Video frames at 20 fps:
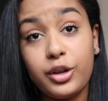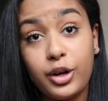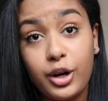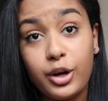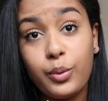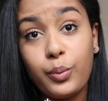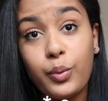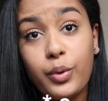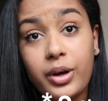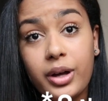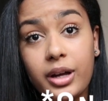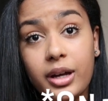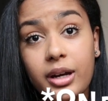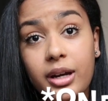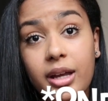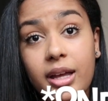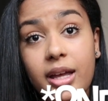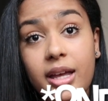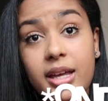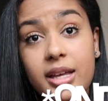Third
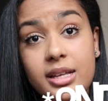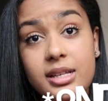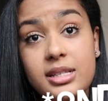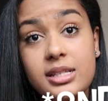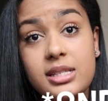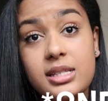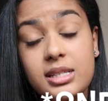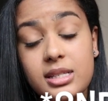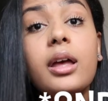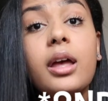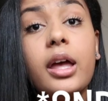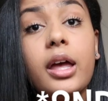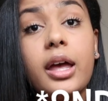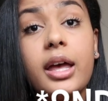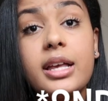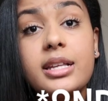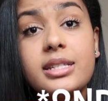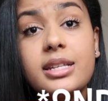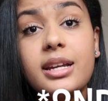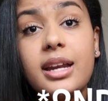one is,
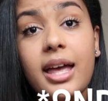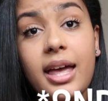is an